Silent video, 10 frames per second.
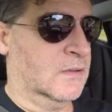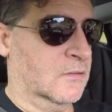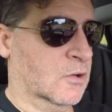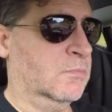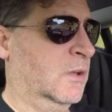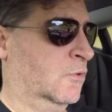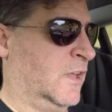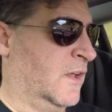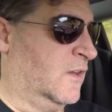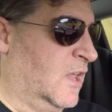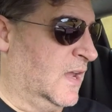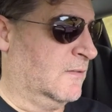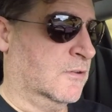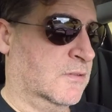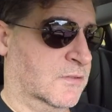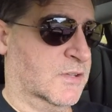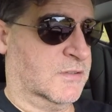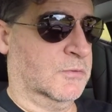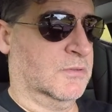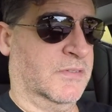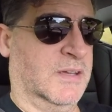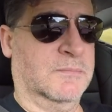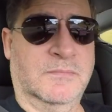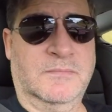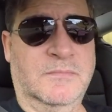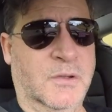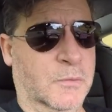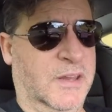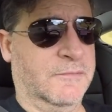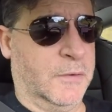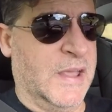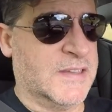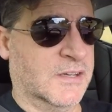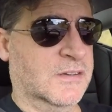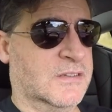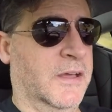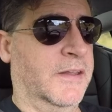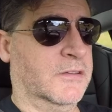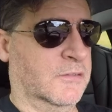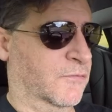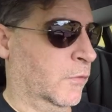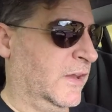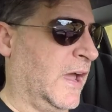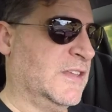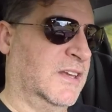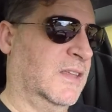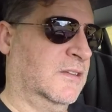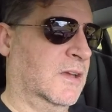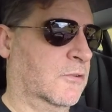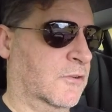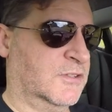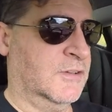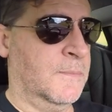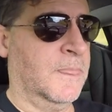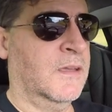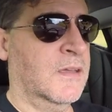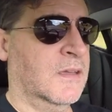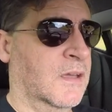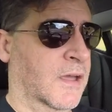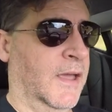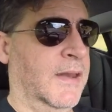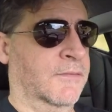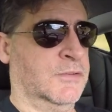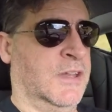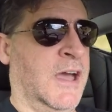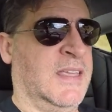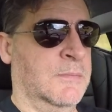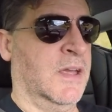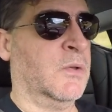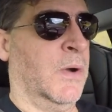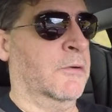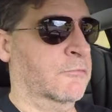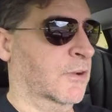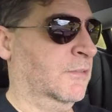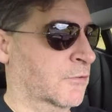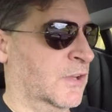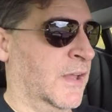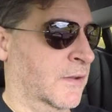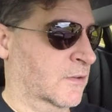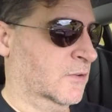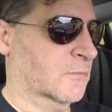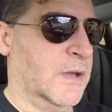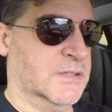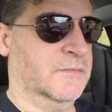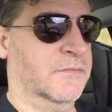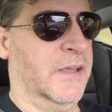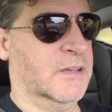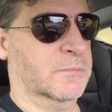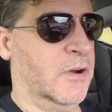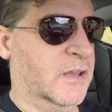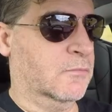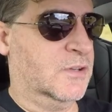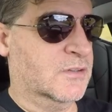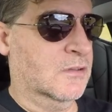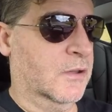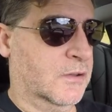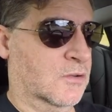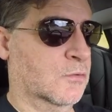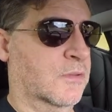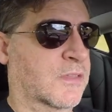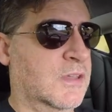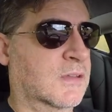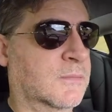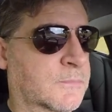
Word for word: Normally it would go to near and just sort of, um, it would get very hesitant and slow down to like 40 k's an hour, then go across it. And if there was a car coming the other way, it would really freak you out and do a massive phantom brake, which is not a good thing.